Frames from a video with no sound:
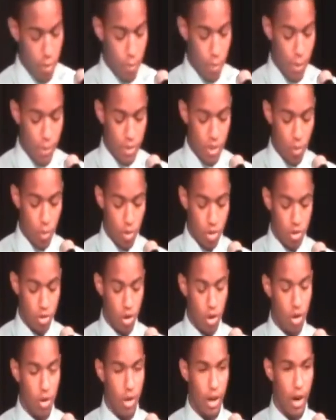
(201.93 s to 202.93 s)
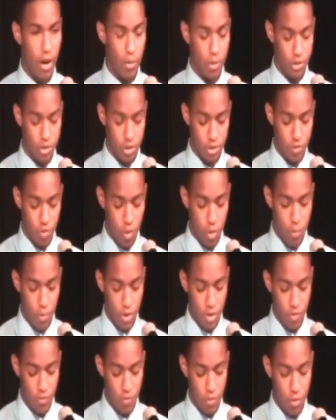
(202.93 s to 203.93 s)
Maybe they worked long hours just for a
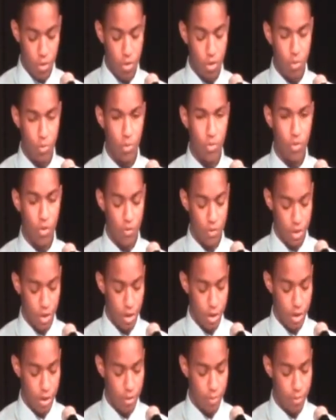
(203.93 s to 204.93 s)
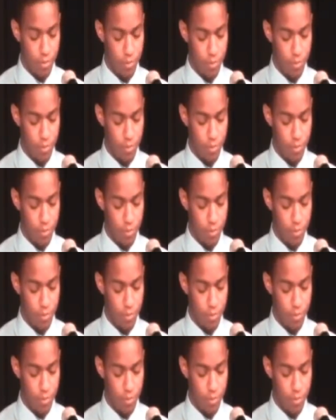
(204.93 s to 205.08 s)
bit of food and a roof over their head.